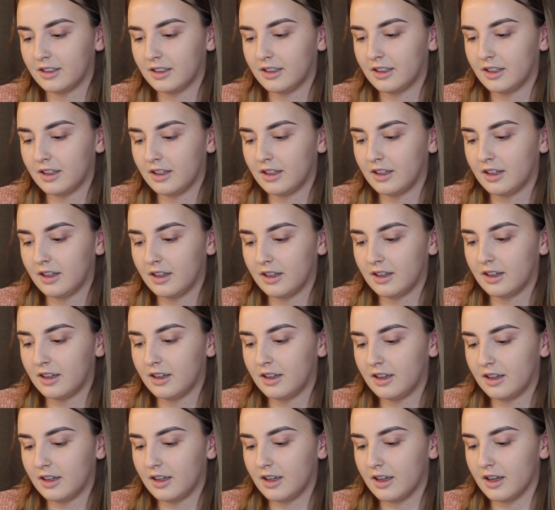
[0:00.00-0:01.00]

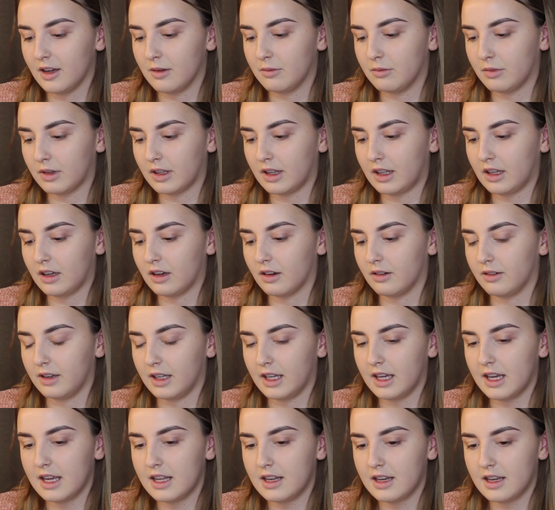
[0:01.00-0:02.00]
I'm really
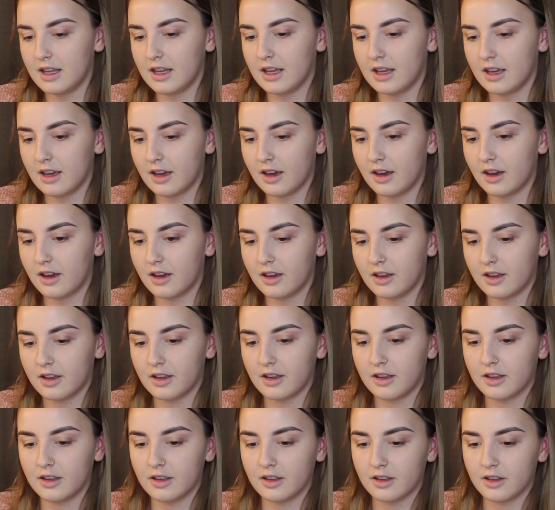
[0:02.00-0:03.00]
going in here
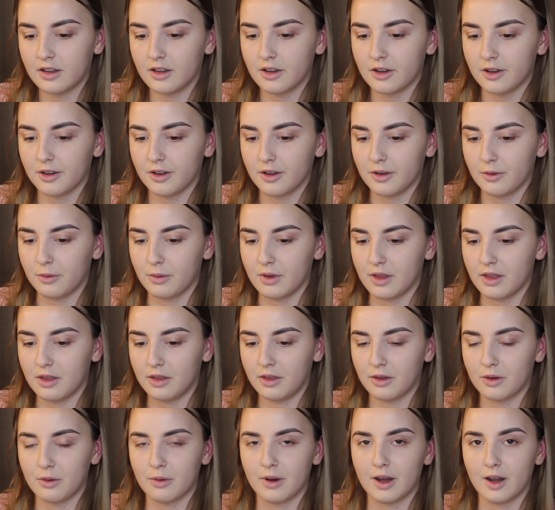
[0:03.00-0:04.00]

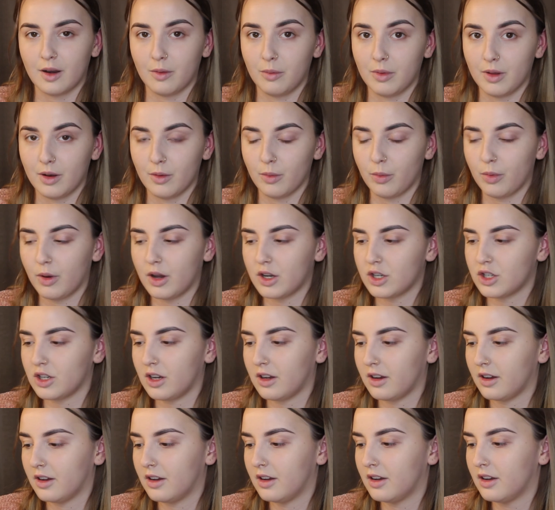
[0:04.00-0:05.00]
with quite a bit of
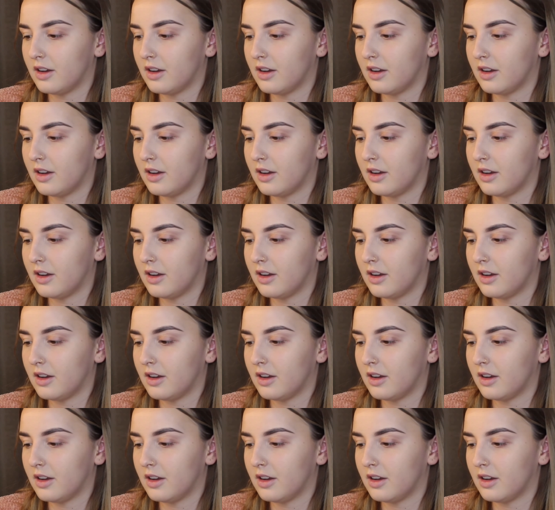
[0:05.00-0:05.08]
pressure.